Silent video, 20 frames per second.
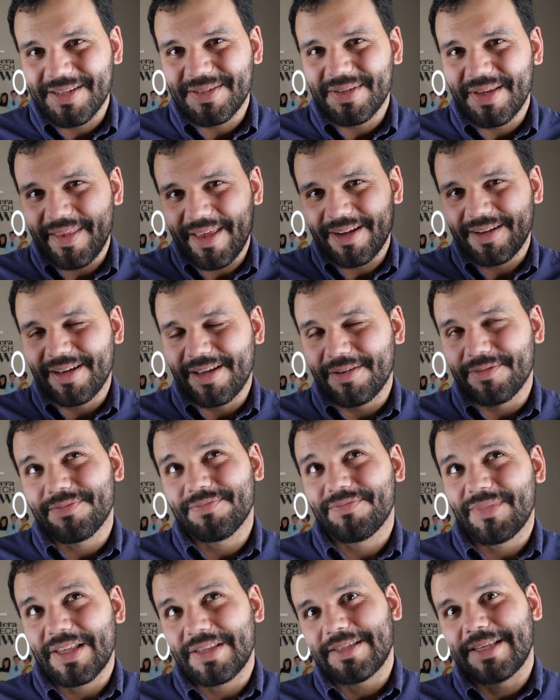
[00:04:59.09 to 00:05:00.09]
I say that kind of,
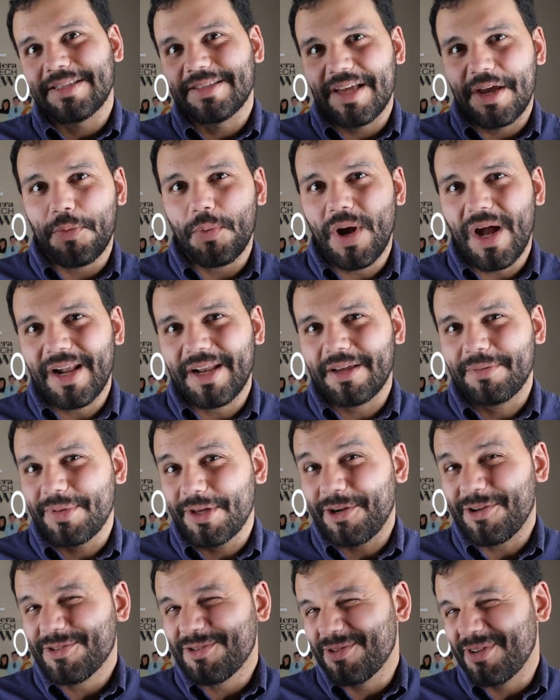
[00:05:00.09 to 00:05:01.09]
it's ironic,
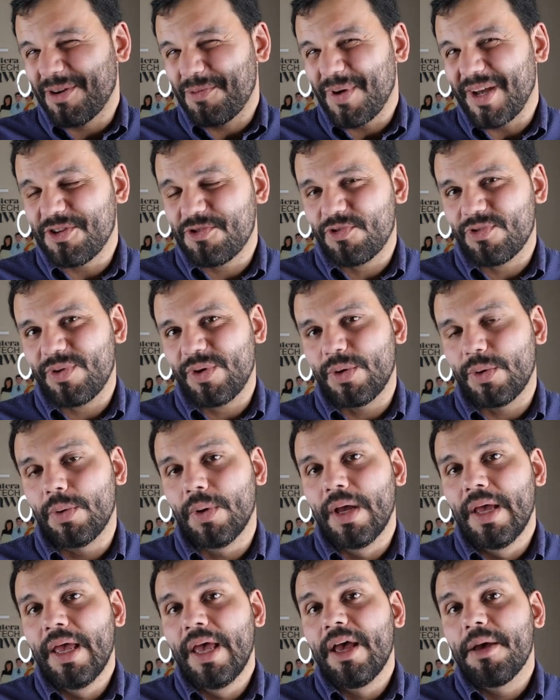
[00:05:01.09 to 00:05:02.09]
but also in a way
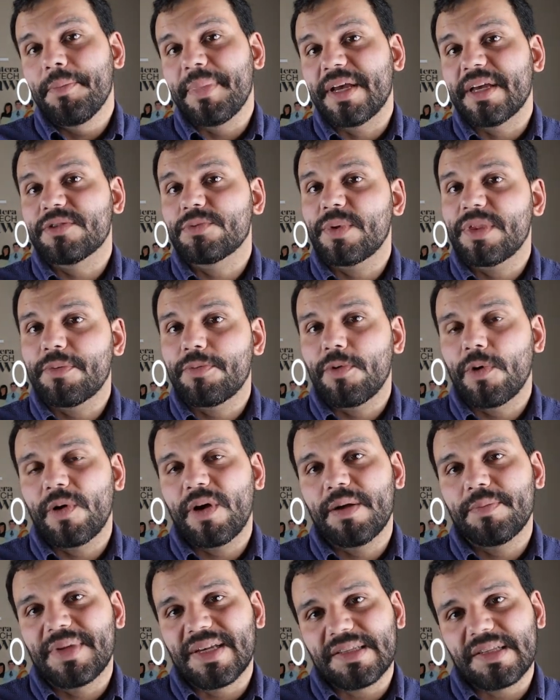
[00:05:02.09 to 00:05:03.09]
true, because when the
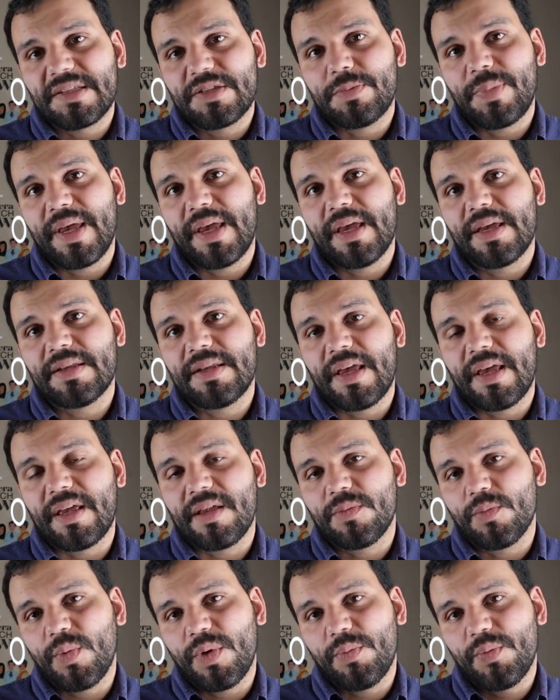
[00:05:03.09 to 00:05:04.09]
program does expand
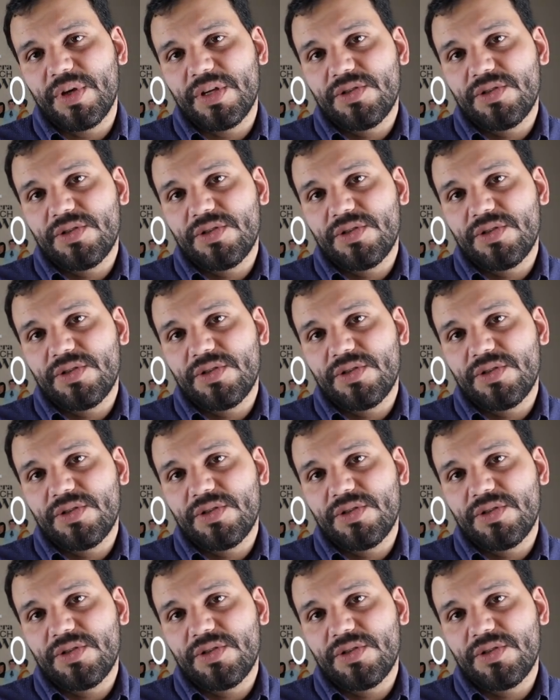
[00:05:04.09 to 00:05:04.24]
and when